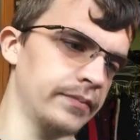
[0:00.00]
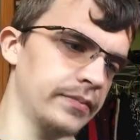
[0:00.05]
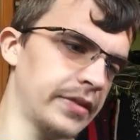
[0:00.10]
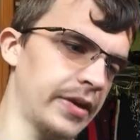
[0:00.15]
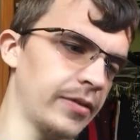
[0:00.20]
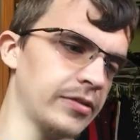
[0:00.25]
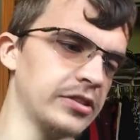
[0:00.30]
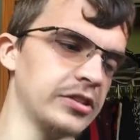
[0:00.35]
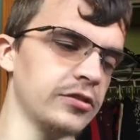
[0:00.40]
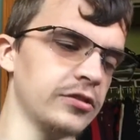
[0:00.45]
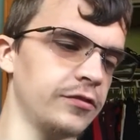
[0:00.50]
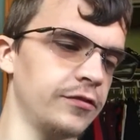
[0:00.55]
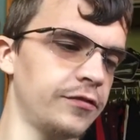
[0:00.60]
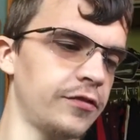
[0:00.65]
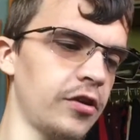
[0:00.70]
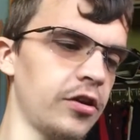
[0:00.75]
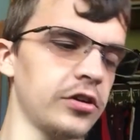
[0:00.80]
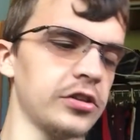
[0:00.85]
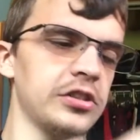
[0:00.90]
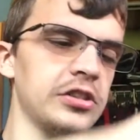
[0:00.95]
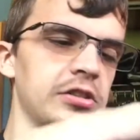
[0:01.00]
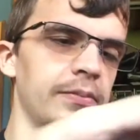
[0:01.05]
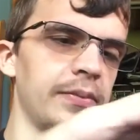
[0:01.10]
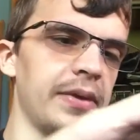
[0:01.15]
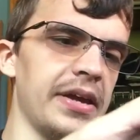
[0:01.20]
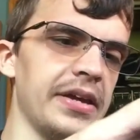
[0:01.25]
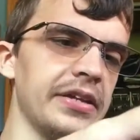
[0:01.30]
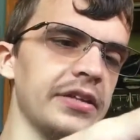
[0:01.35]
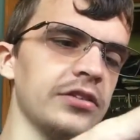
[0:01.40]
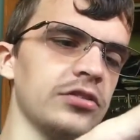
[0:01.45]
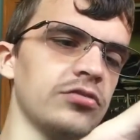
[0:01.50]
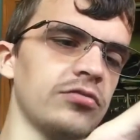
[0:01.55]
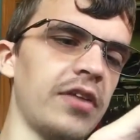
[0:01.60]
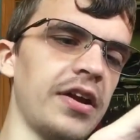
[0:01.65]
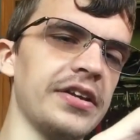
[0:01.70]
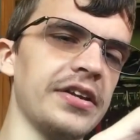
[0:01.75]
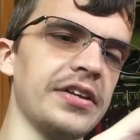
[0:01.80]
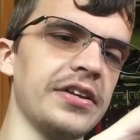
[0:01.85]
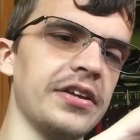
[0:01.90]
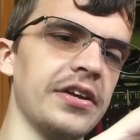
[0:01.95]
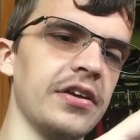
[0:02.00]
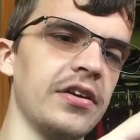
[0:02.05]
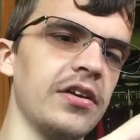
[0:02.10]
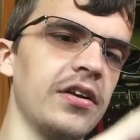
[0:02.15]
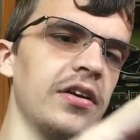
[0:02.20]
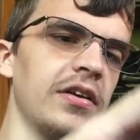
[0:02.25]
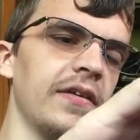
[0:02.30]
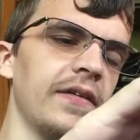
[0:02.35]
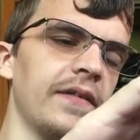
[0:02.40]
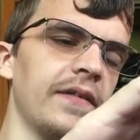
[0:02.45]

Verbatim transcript: there was this first page right here.